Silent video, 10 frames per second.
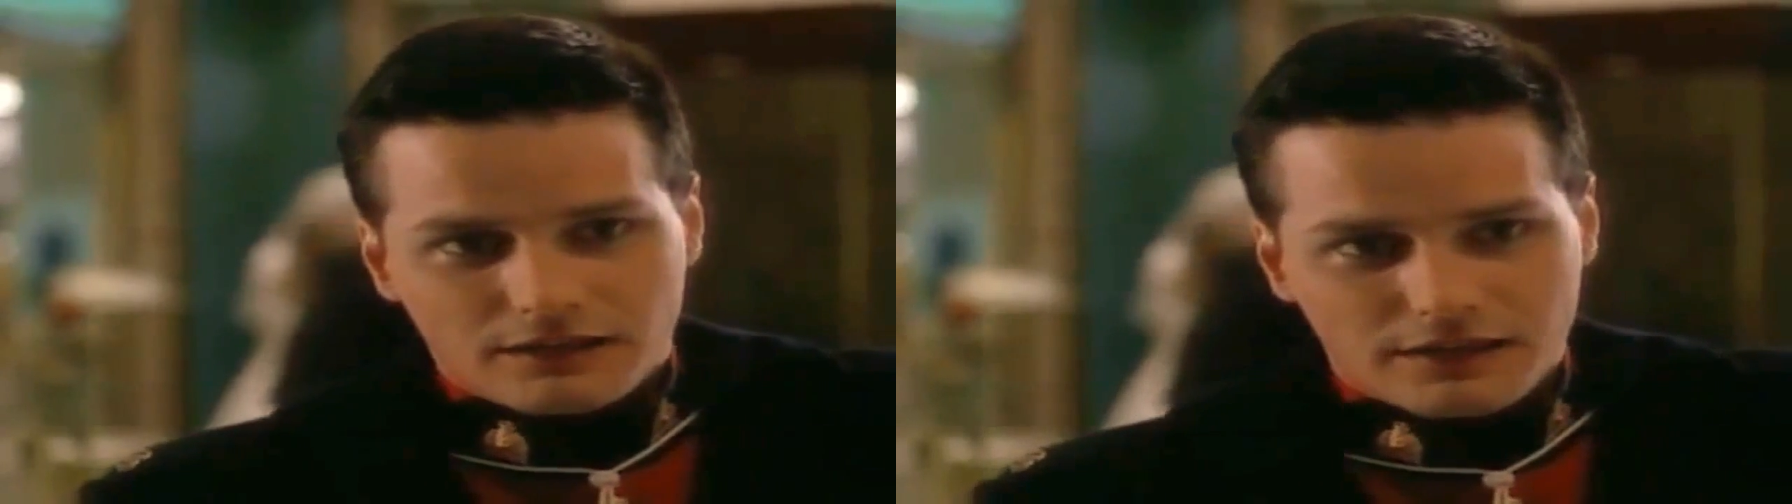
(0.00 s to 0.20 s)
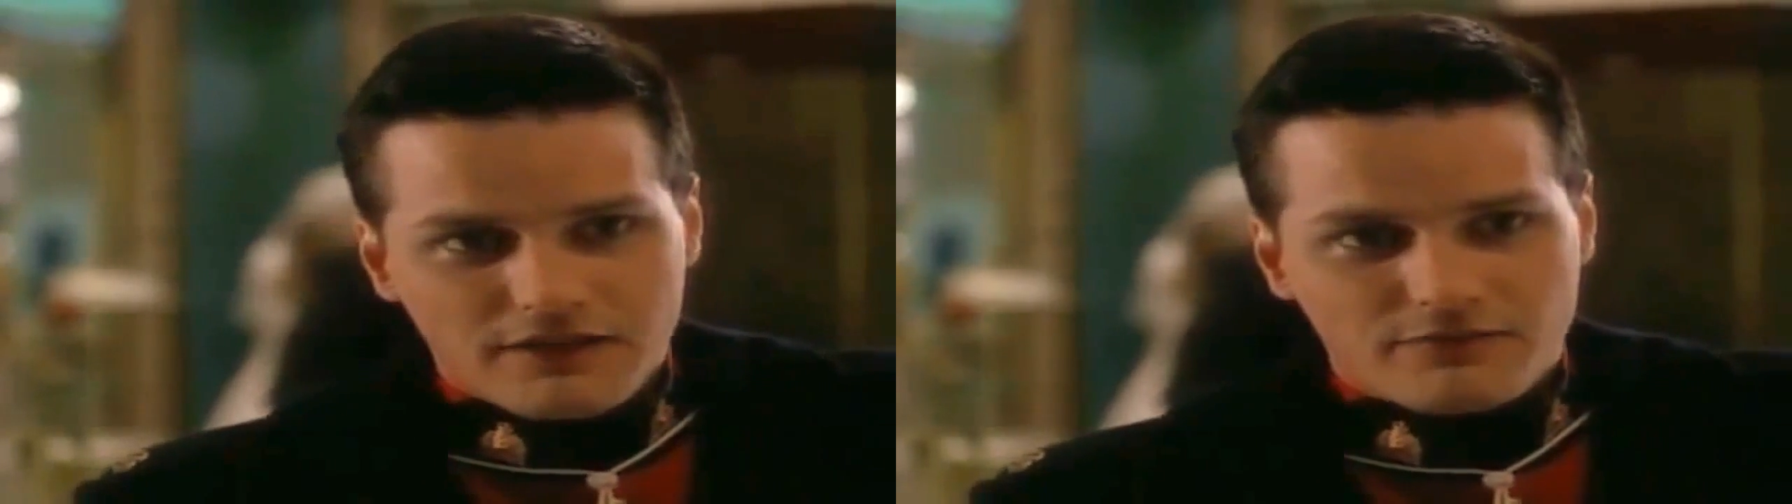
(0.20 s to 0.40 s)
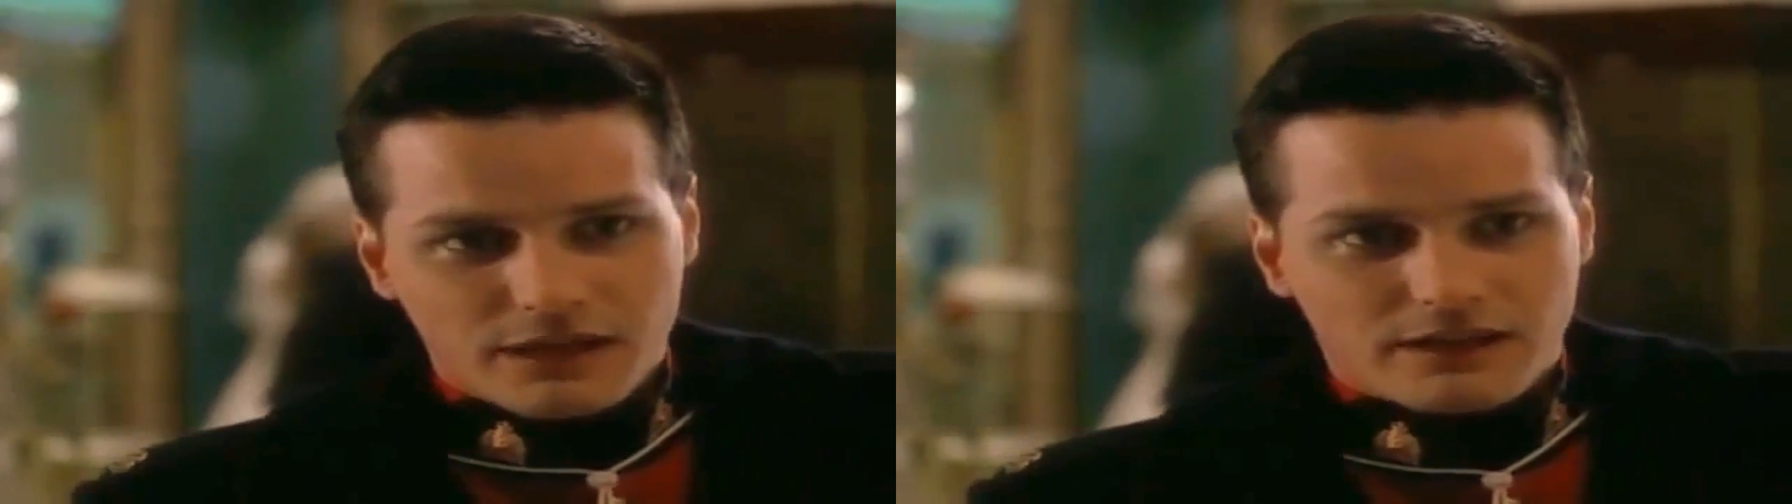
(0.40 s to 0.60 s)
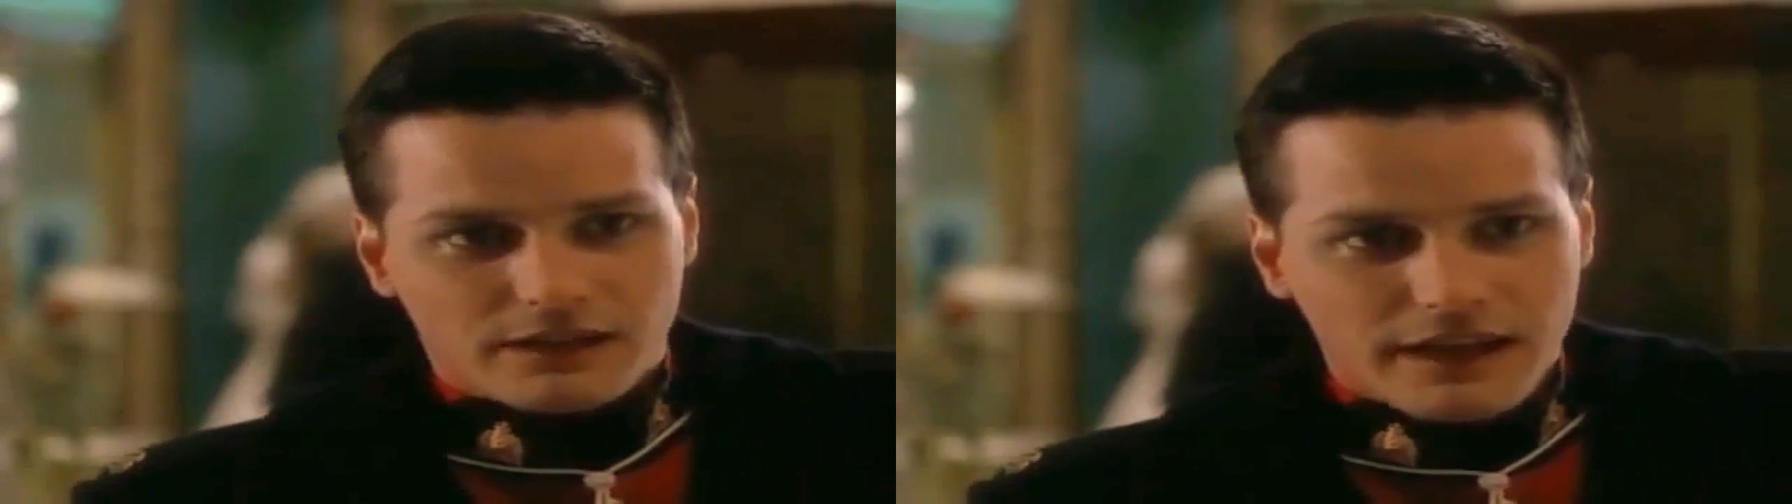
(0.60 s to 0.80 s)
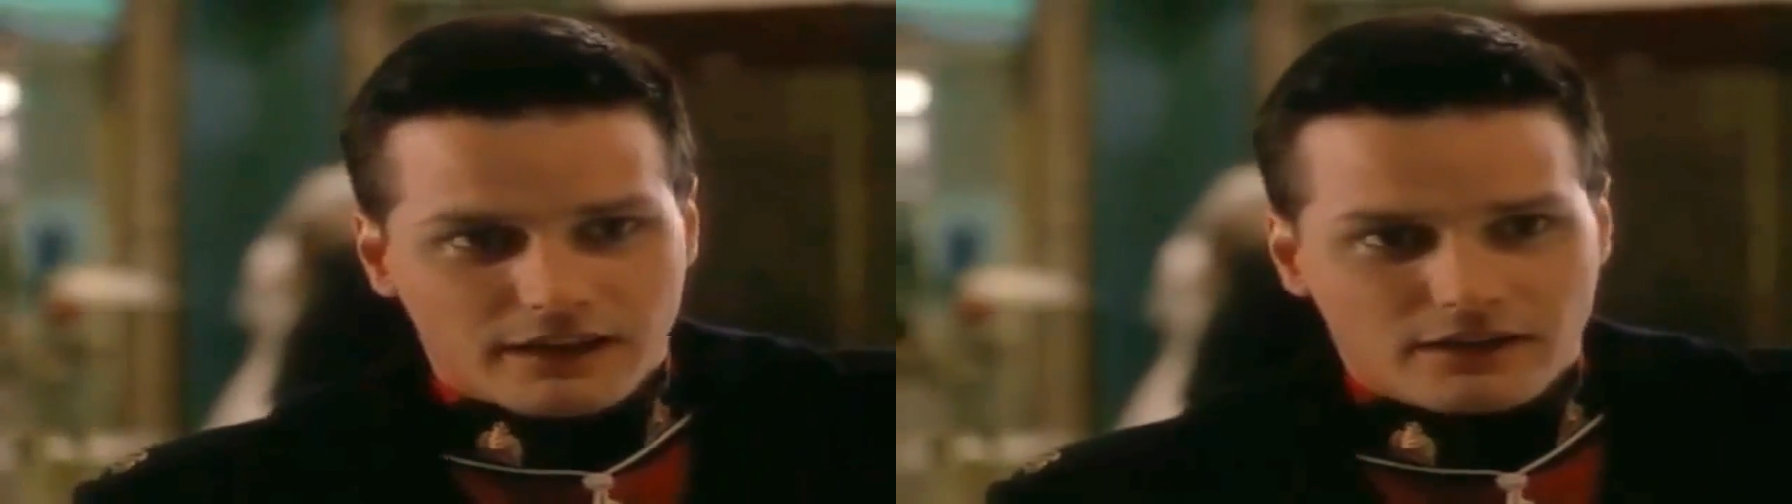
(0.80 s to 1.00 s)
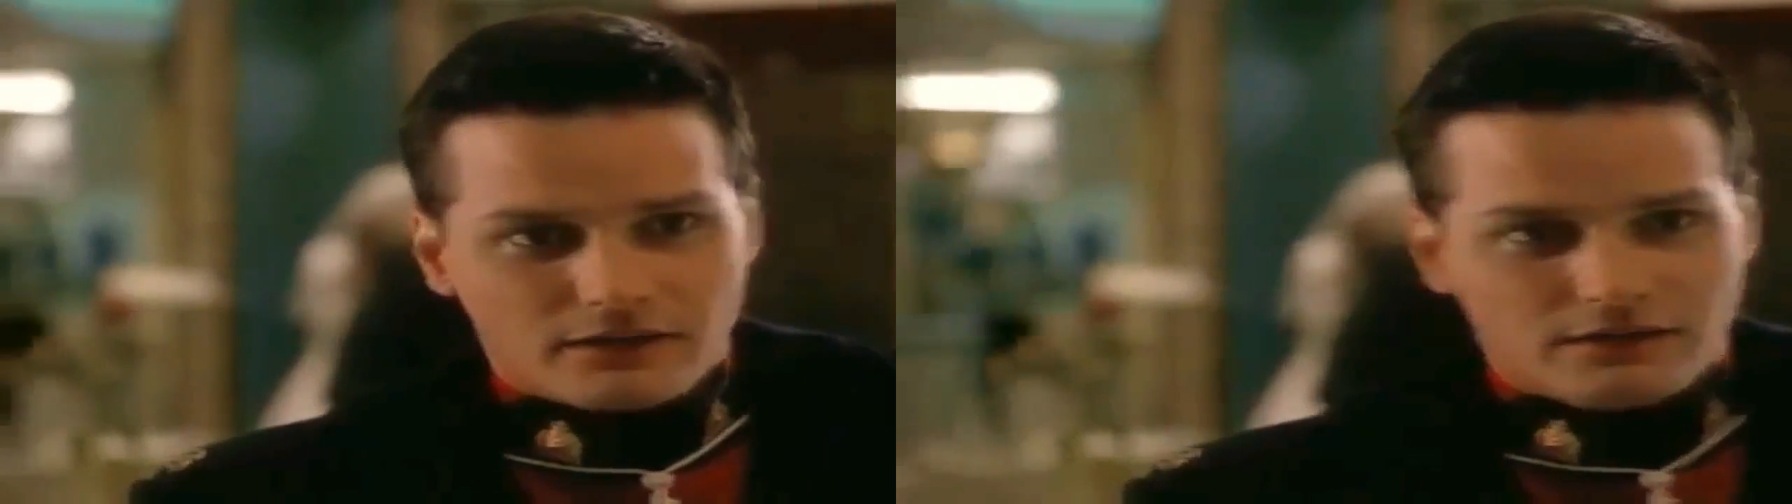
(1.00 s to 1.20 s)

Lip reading: to give me the letter.